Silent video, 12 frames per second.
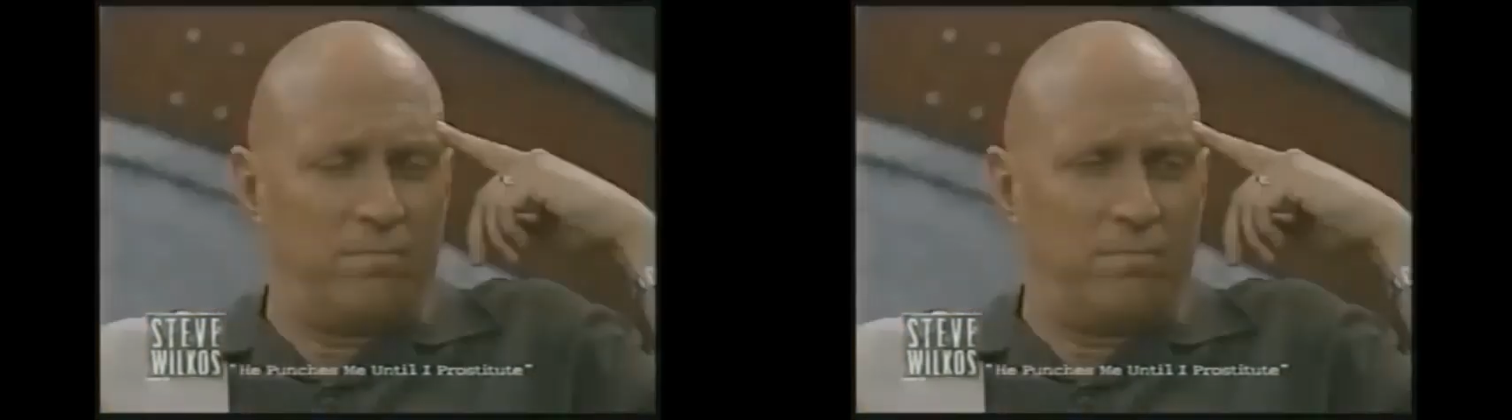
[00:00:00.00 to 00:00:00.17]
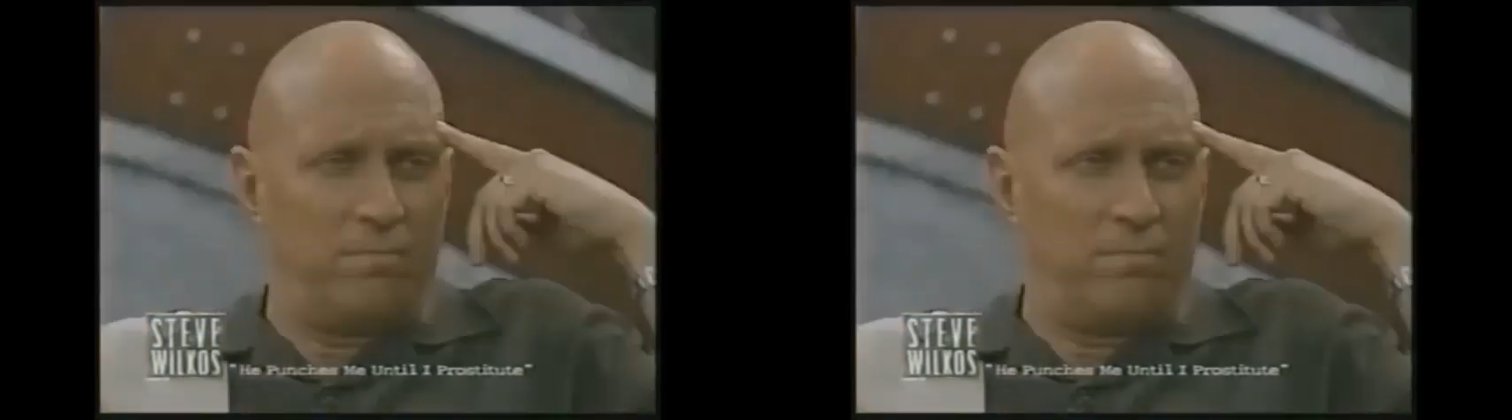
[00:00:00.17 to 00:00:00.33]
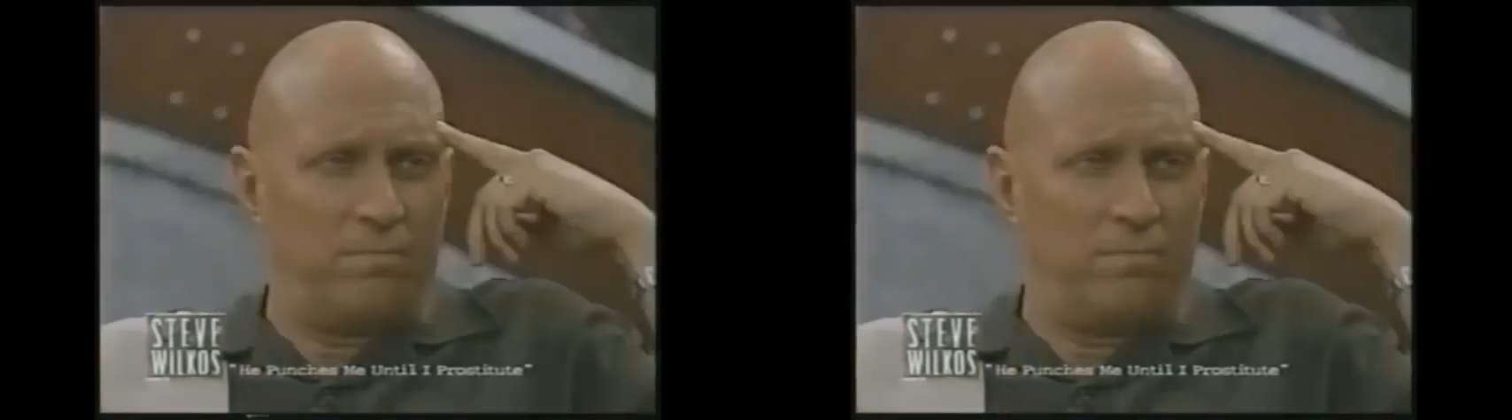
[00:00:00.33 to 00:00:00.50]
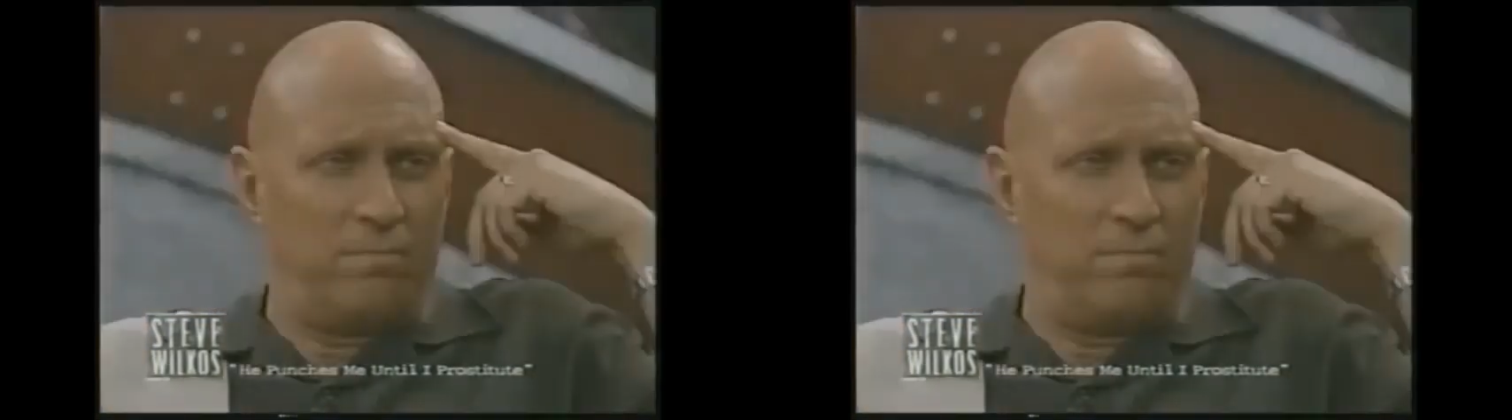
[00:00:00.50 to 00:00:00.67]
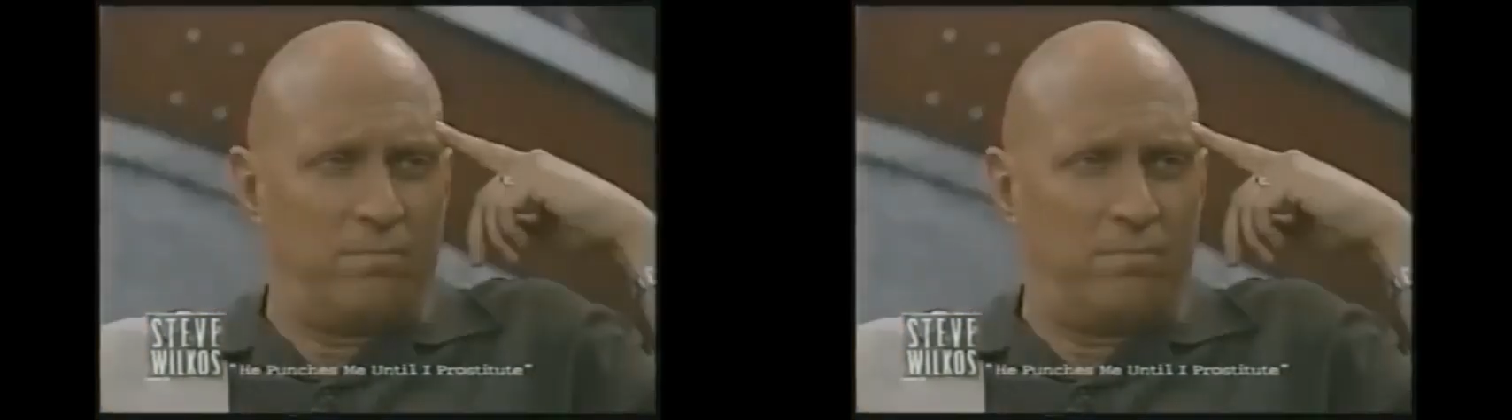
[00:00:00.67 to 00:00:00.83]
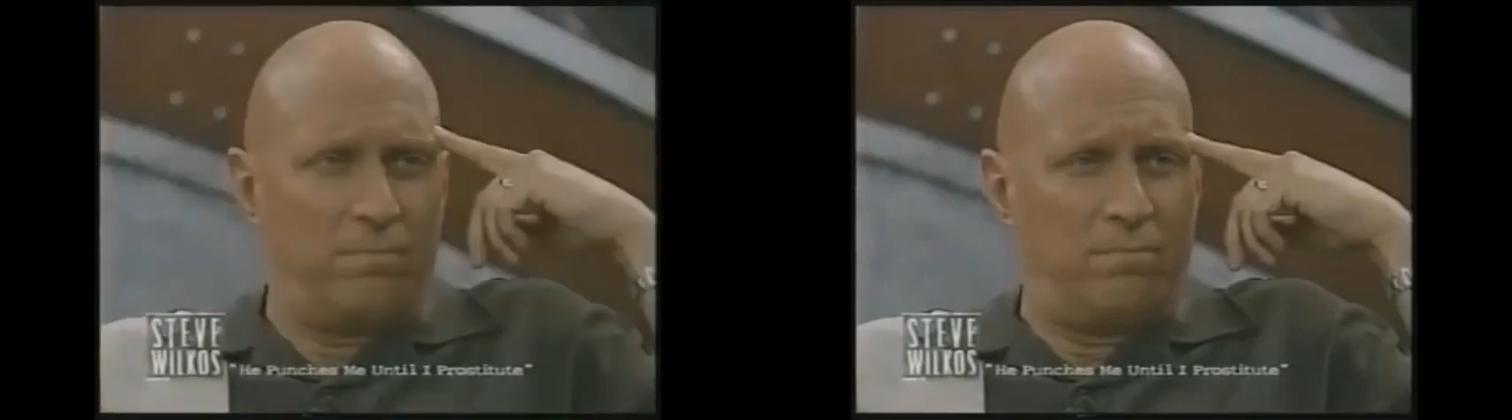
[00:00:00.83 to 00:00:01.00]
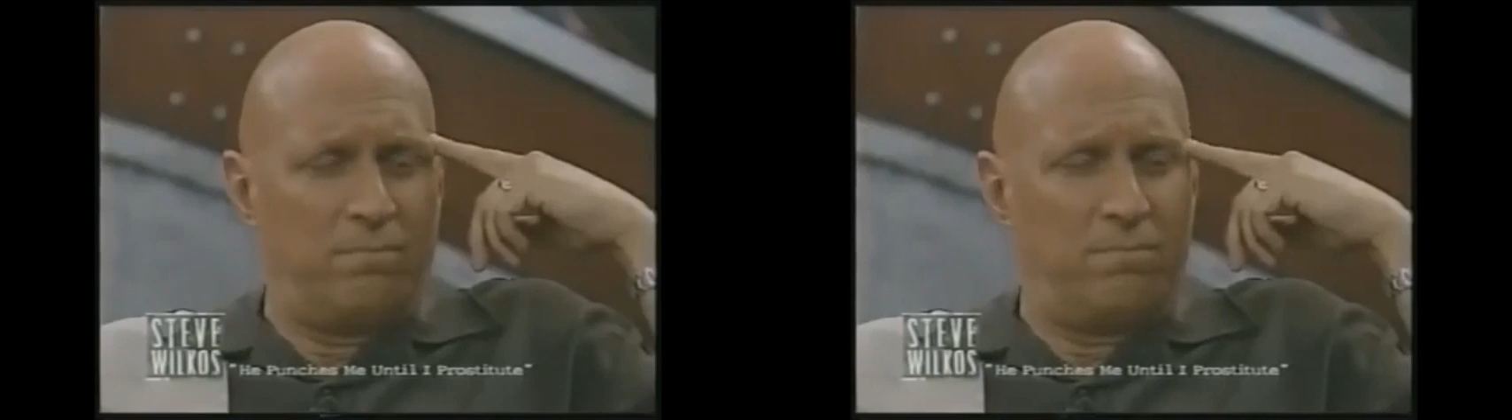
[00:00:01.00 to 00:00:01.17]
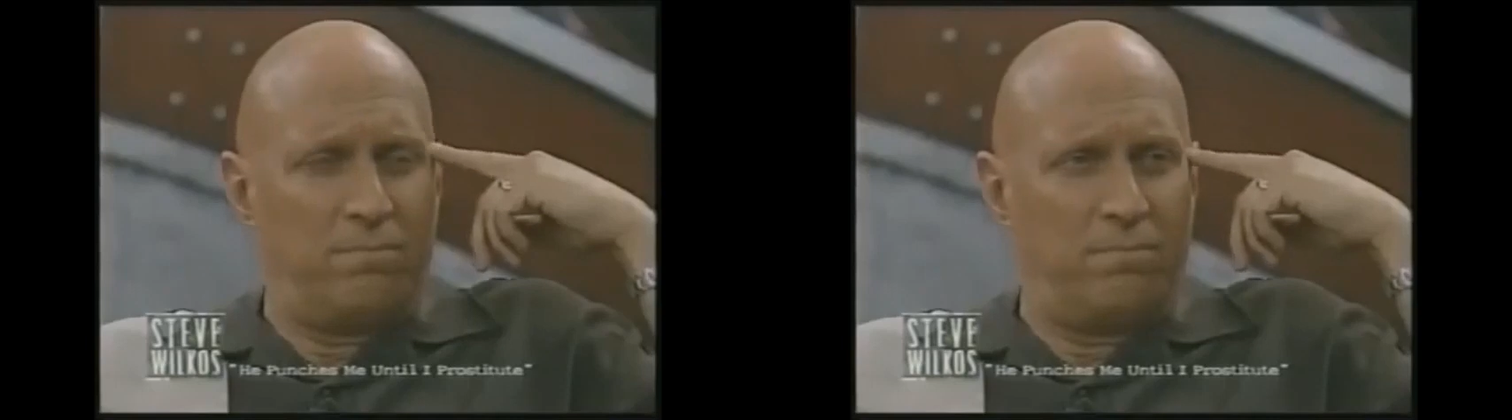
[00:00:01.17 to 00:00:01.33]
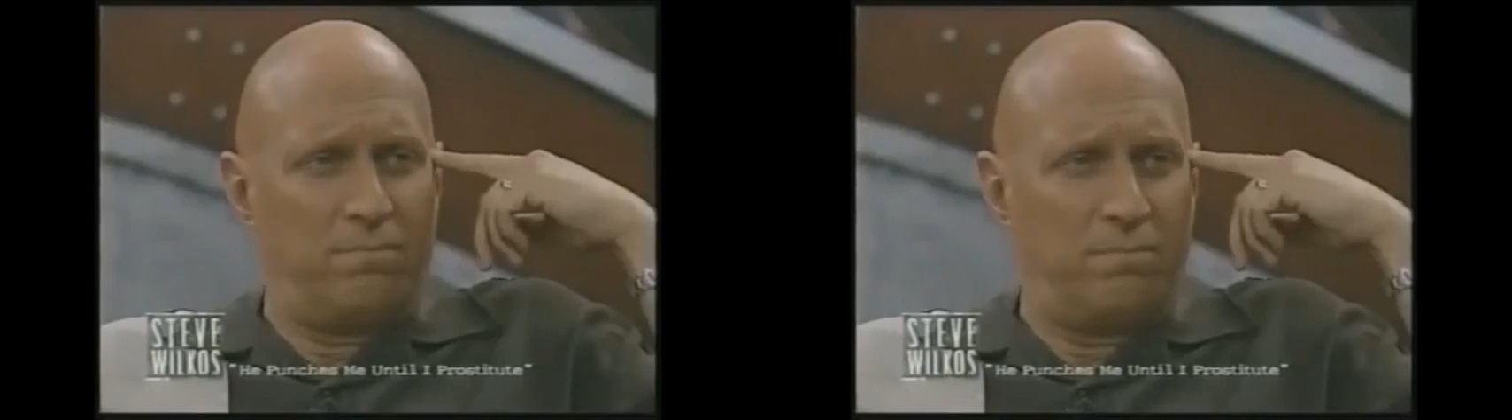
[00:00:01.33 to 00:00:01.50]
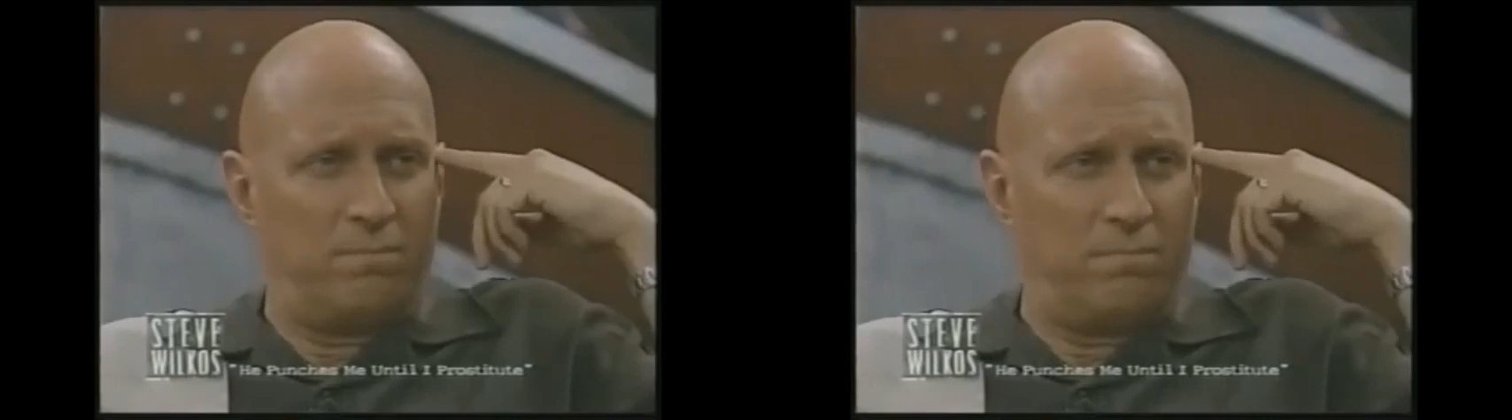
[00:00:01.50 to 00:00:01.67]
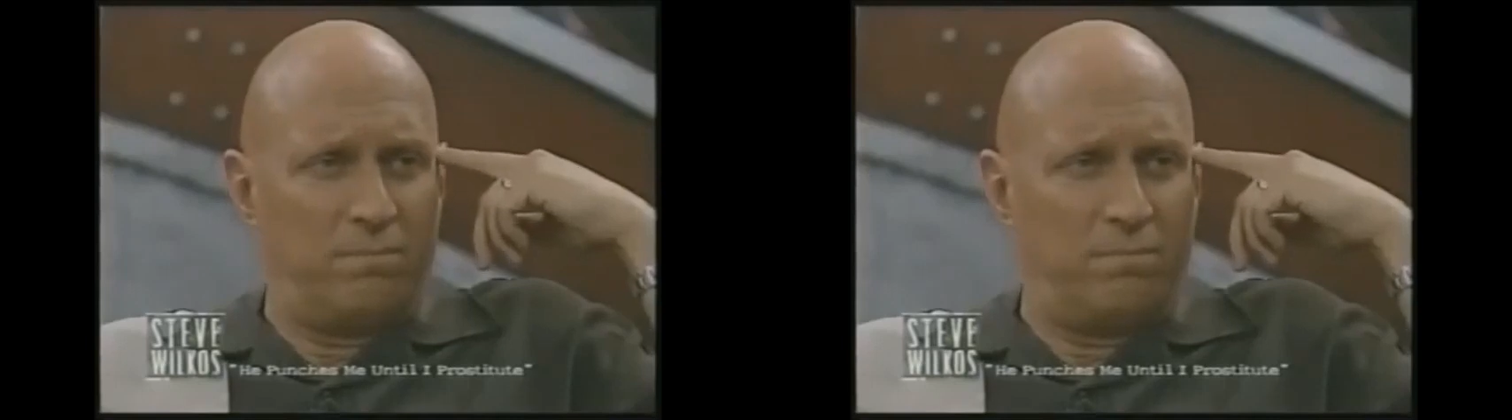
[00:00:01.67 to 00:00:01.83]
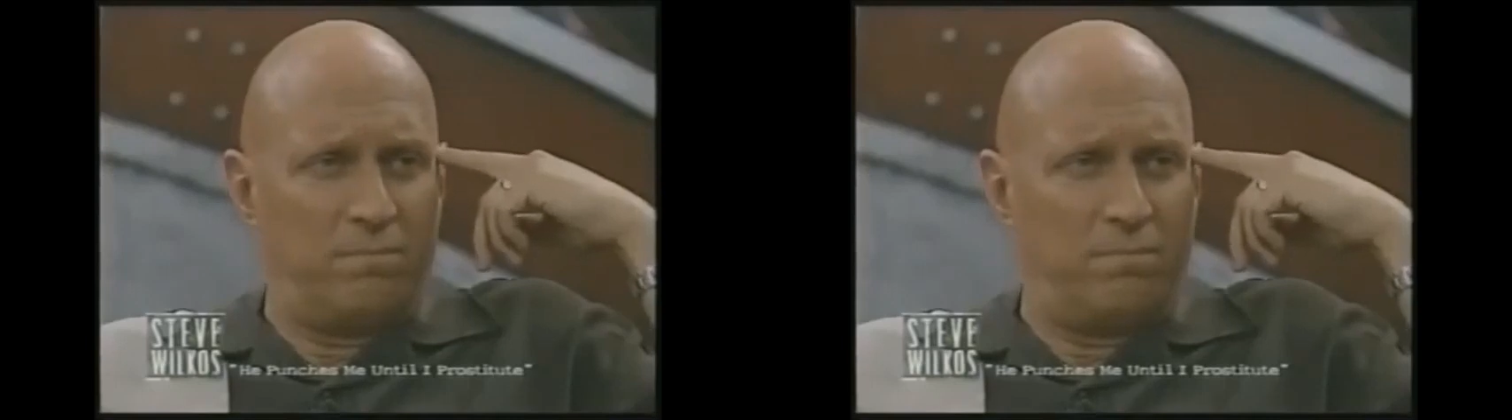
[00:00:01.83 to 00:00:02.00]
kept going on
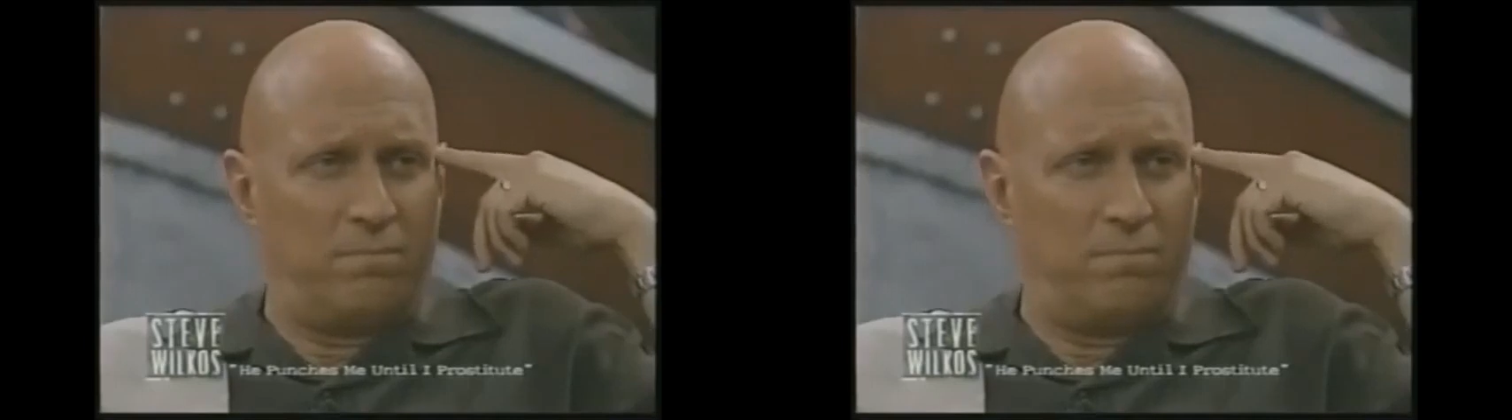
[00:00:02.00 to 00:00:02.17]
constantly